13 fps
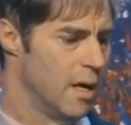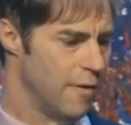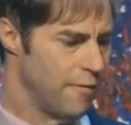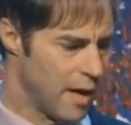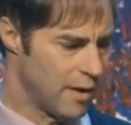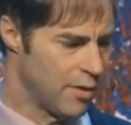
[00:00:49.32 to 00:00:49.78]

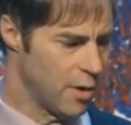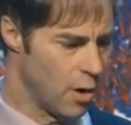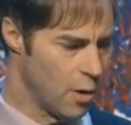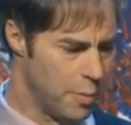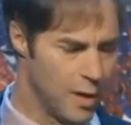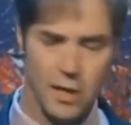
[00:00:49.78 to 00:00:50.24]
In fact, the
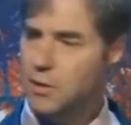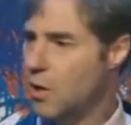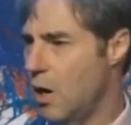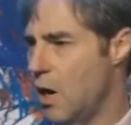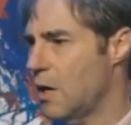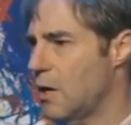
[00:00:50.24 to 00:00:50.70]
opening
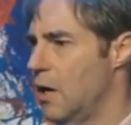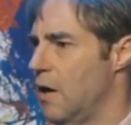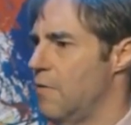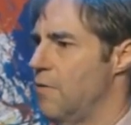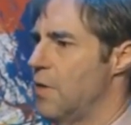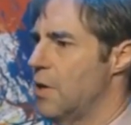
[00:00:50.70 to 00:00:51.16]
talk
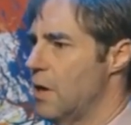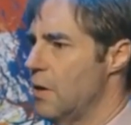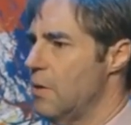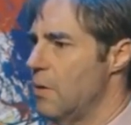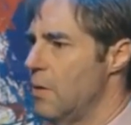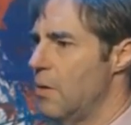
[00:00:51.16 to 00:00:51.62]
of
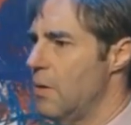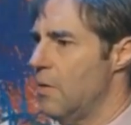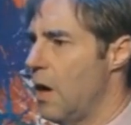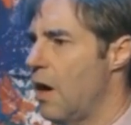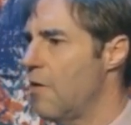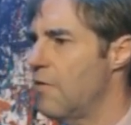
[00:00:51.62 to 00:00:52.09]
the
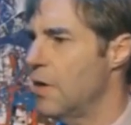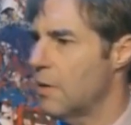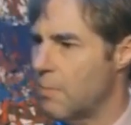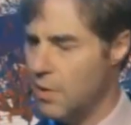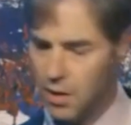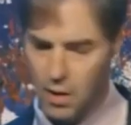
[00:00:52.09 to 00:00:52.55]
of
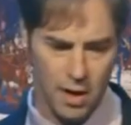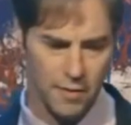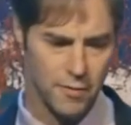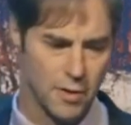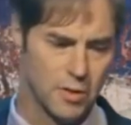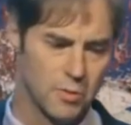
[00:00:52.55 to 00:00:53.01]
the, the
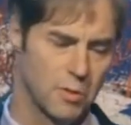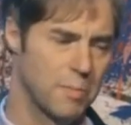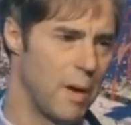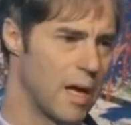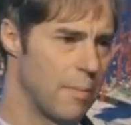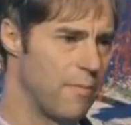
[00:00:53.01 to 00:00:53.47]
conference was
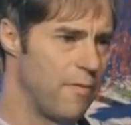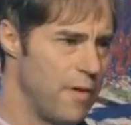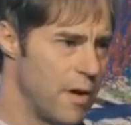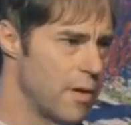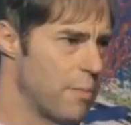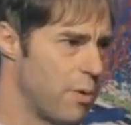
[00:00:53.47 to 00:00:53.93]
by a
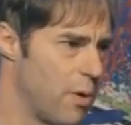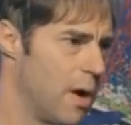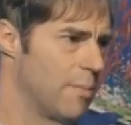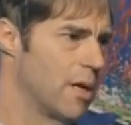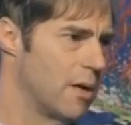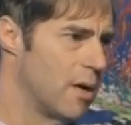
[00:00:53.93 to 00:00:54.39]
very
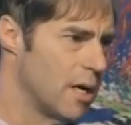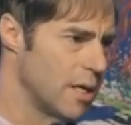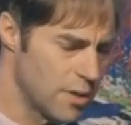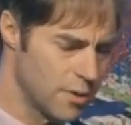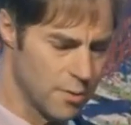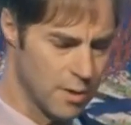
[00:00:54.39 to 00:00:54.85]
prominent
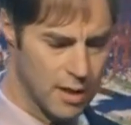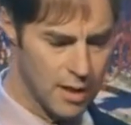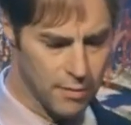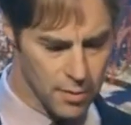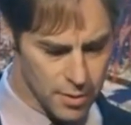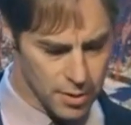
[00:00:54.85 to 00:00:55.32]
Austrian
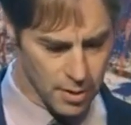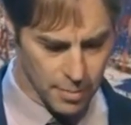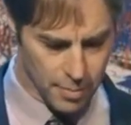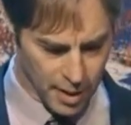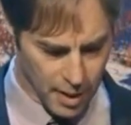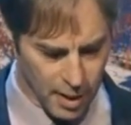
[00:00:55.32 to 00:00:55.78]

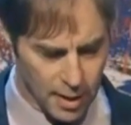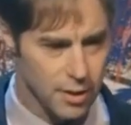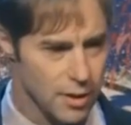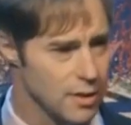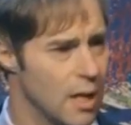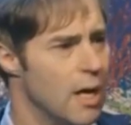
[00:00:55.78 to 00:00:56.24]
evolutionary
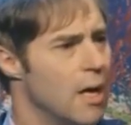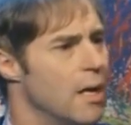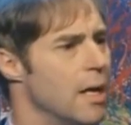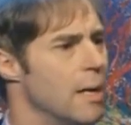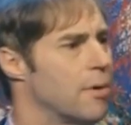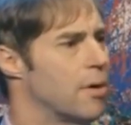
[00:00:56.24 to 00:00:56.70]
biologist
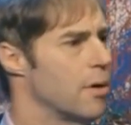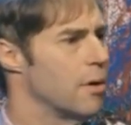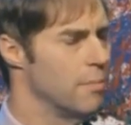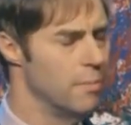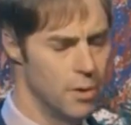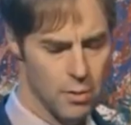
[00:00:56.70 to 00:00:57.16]
named
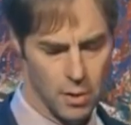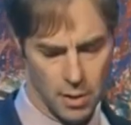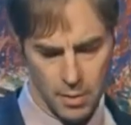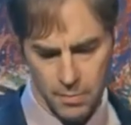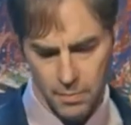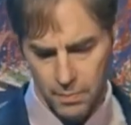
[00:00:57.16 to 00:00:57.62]
Gerd
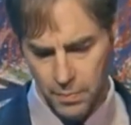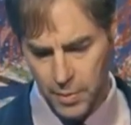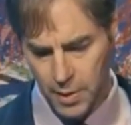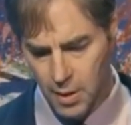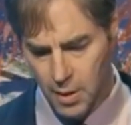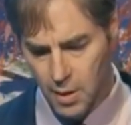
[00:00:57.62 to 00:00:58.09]
Muller,
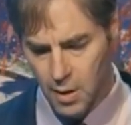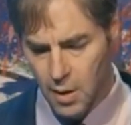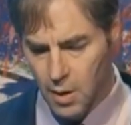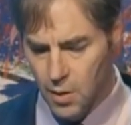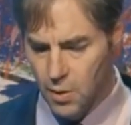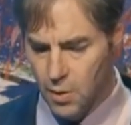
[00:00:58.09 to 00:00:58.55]

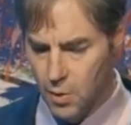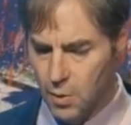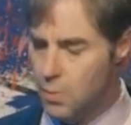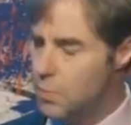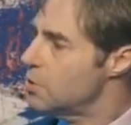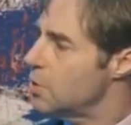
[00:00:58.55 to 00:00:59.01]

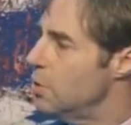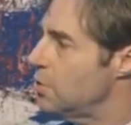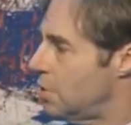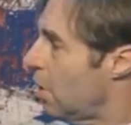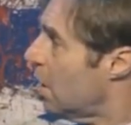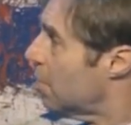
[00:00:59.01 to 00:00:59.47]
who,
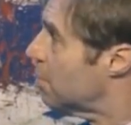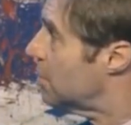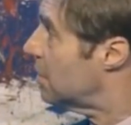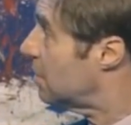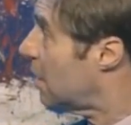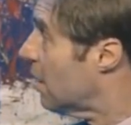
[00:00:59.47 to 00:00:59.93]
whose talk
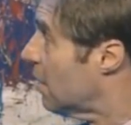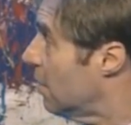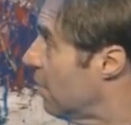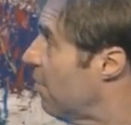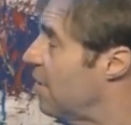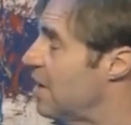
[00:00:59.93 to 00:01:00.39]
was
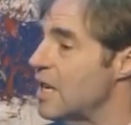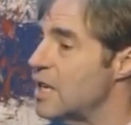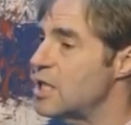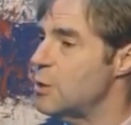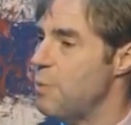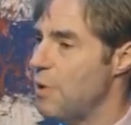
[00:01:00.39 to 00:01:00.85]
titled The
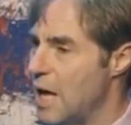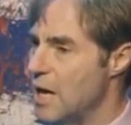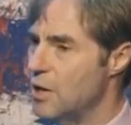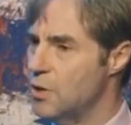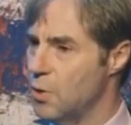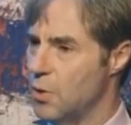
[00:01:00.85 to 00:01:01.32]

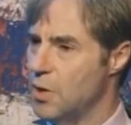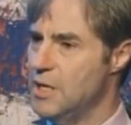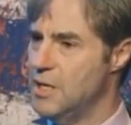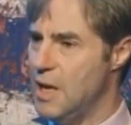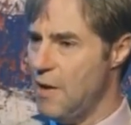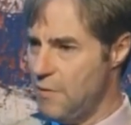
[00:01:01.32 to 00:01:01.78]
Explanatory
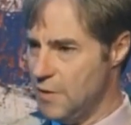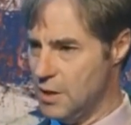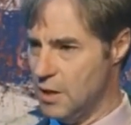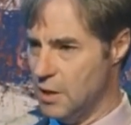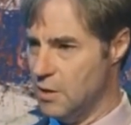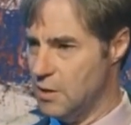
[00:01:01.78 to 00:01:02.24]

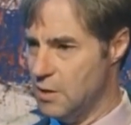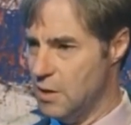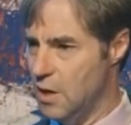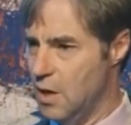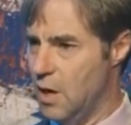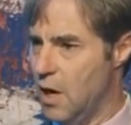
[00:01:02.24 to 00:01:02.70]

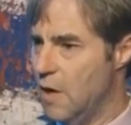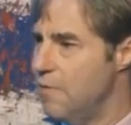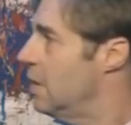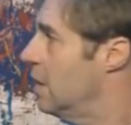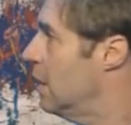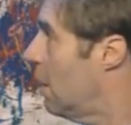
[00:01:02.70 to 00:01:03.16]
Deficits
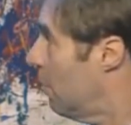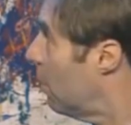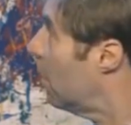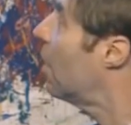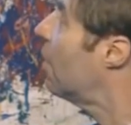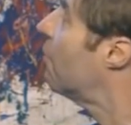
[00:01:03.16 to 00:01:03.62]
of,
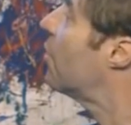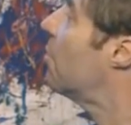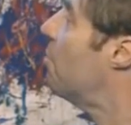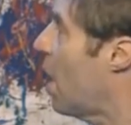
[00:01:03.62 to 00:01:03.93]
of the